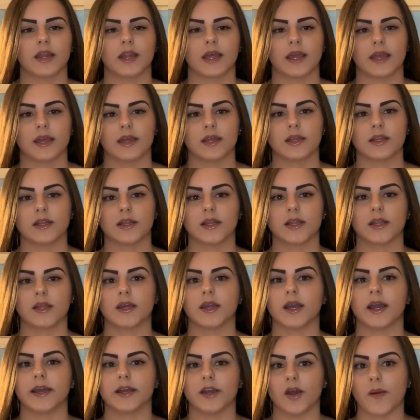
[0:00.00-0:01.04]
Like,
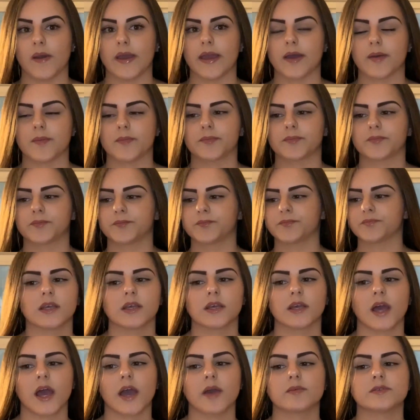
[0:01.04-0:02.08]
I know I am.
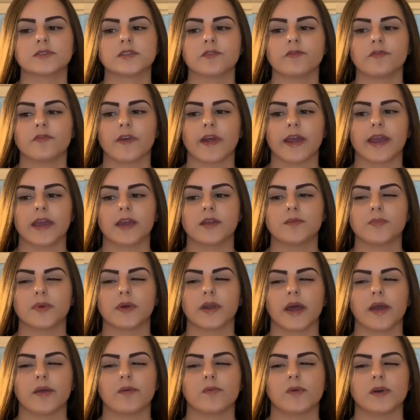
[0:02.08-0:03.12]
I was afraid, but
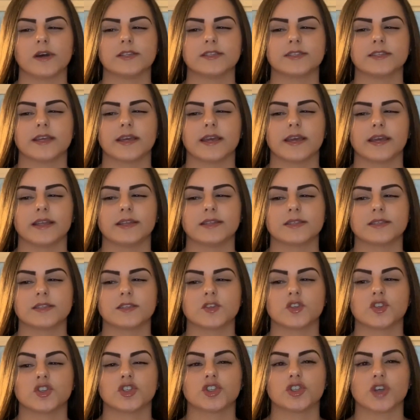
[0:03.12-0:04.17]
I wasn't
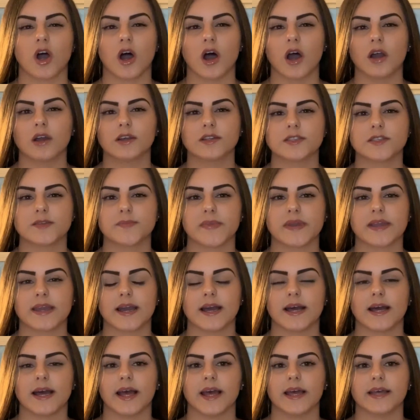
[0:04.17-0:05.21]
shocked
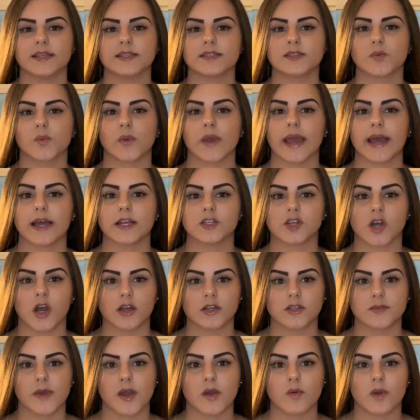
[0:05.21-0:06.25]
because we had
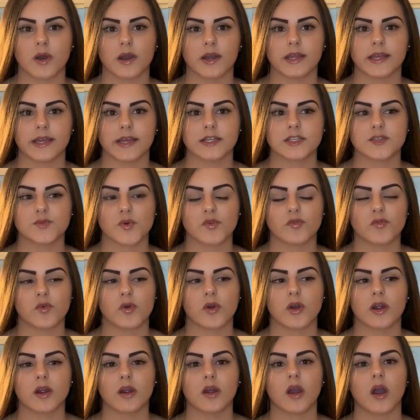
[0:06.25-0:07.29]
talked about wanting kids
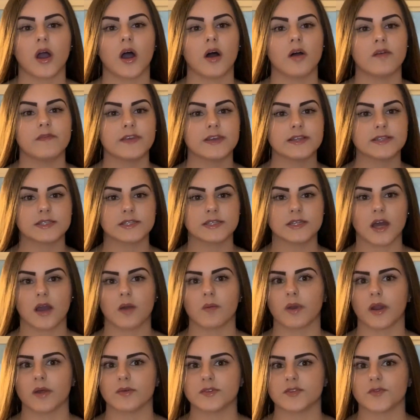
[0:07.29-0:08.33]
before. Obviously not
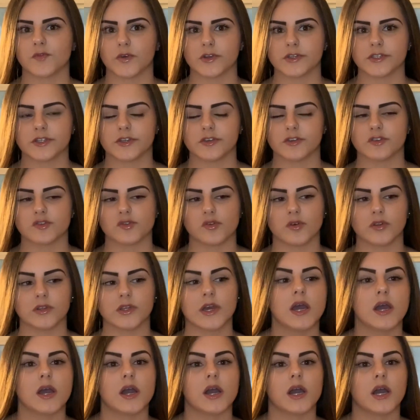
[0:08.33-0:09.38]
when I was 14 years old,
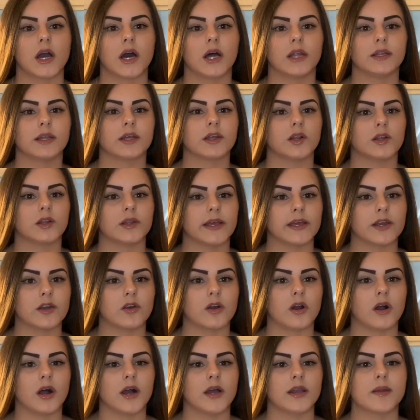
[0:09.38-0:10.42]
a little later
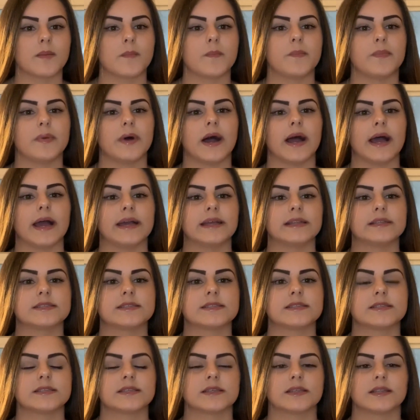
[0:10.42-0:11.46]
on, but
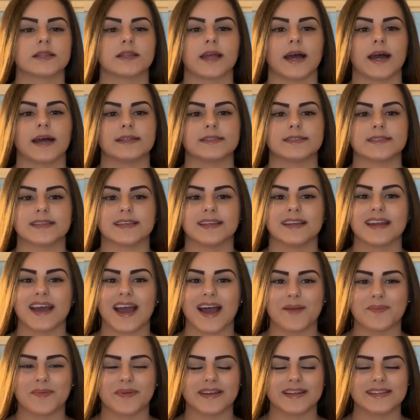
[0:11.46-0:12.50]
that didn't
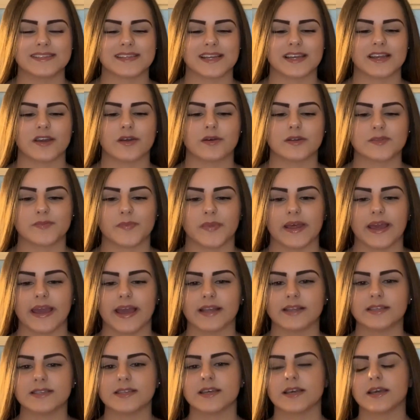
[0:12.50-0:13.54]
happen. It didn't go as
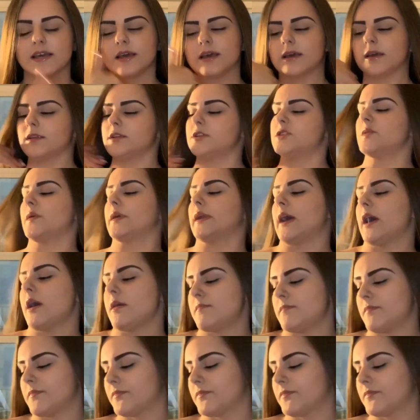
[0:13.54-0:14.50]
planned. Do you want it?